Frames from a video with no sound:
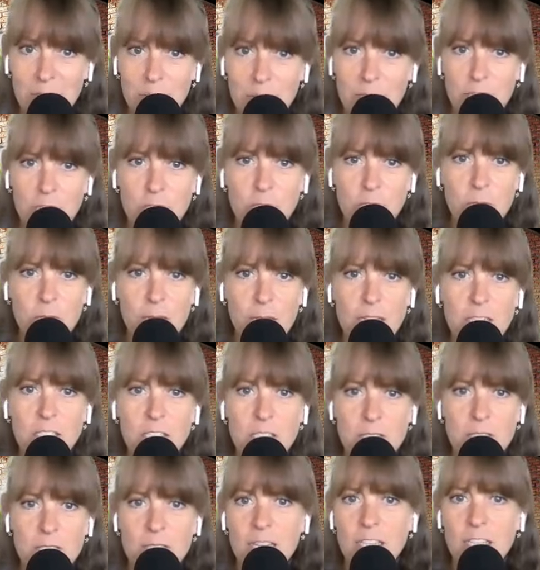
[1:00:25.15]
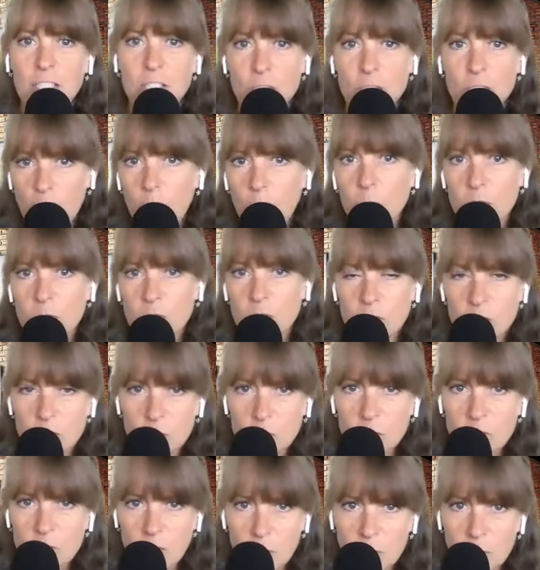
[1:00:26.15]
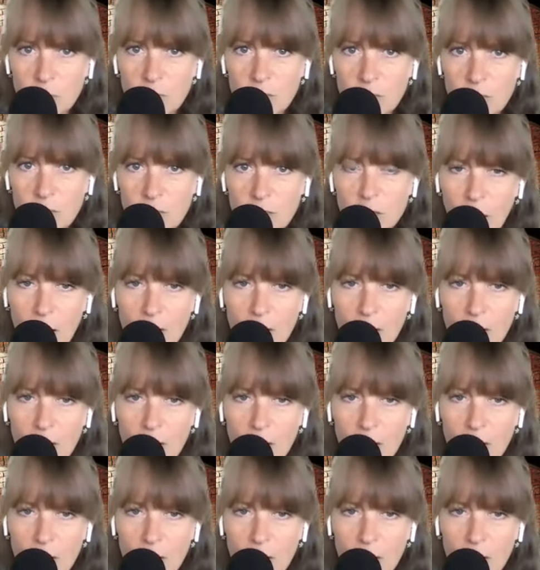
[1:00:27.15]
because you can't just say, don't do something.